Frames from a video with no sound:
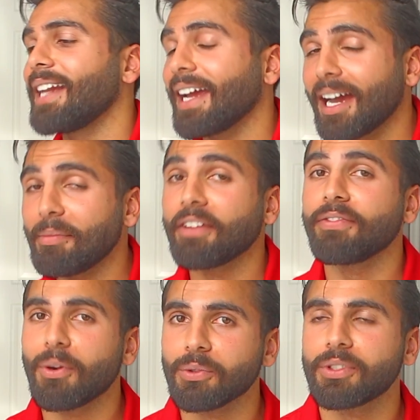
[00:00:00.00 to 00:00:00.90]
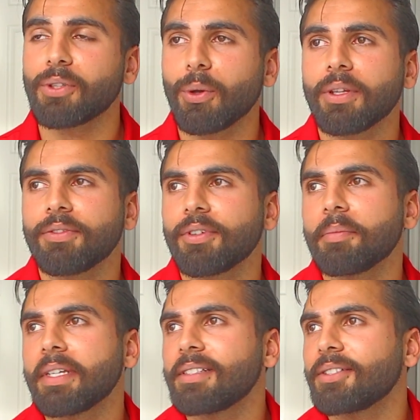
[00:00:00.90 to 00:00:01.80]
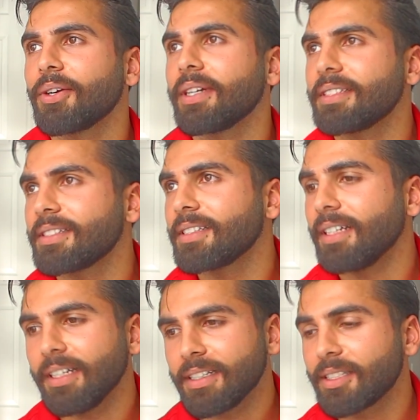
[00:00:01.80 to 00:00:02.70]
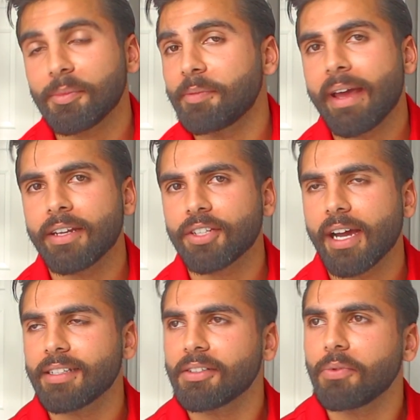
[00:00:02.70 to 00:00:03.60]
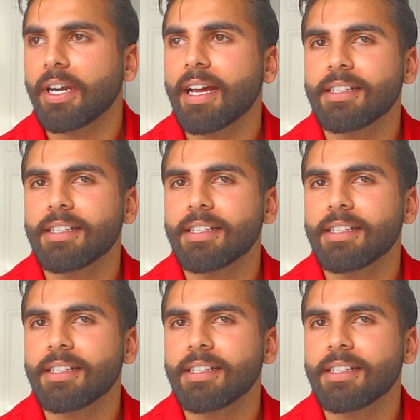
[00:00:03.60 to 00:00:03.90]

but then I got my phone stolen from me. So it's some Spanish guy somewhere